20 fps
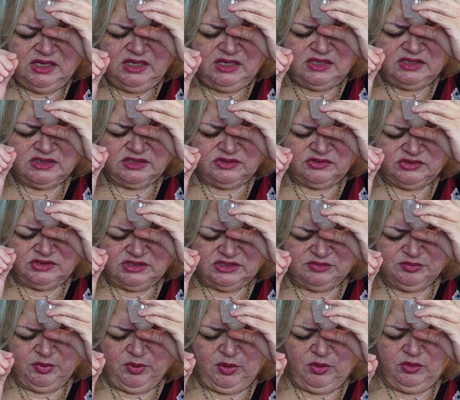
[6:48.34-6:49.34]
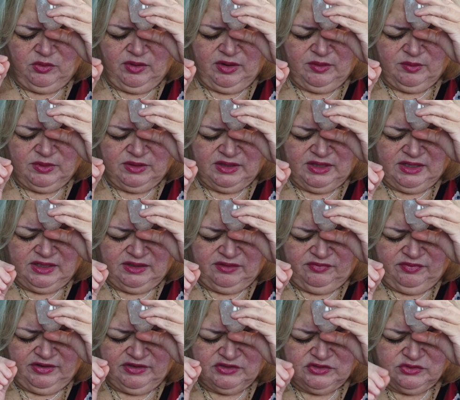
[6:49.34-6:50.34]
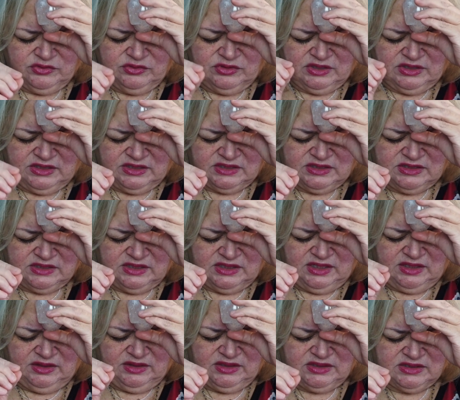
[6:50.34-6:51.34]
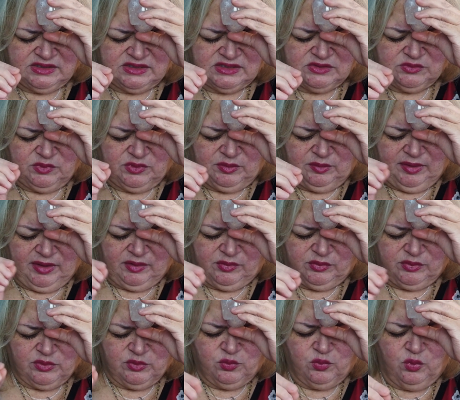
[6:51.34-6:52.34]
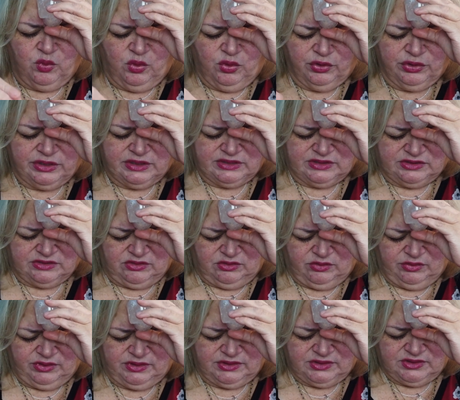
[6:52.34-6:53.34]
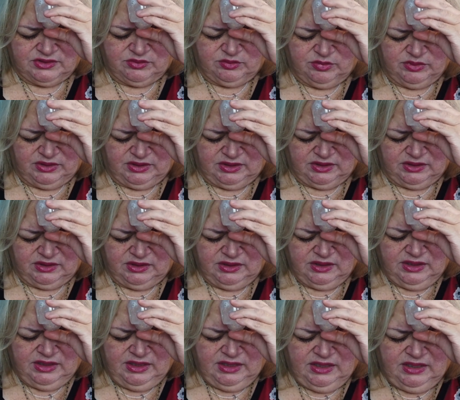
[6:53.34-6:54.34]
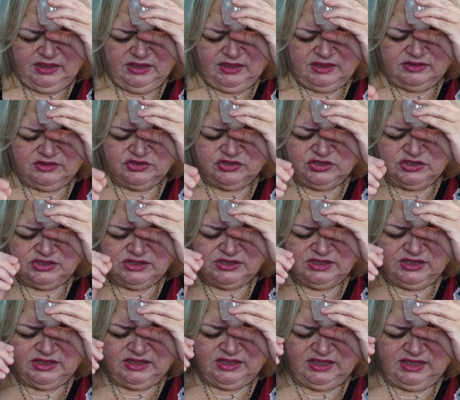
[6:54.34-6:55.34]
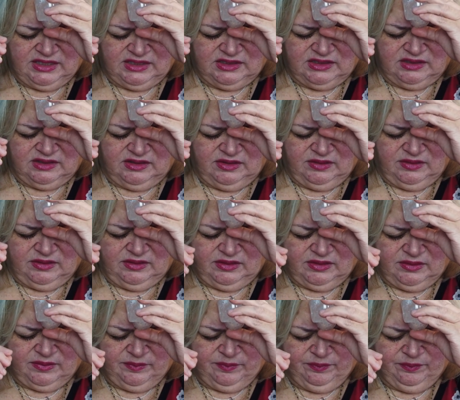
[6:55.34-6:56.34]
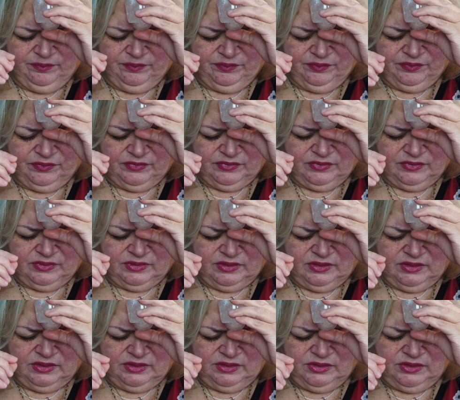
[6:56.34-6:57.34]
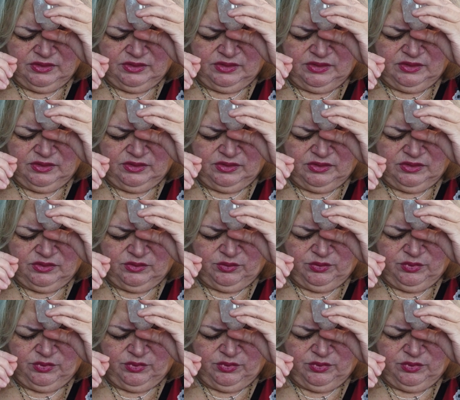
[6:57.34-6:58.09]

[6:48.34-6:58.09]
is there's this programming that if I do this, then this is what my reward is going to be. And she said that um, the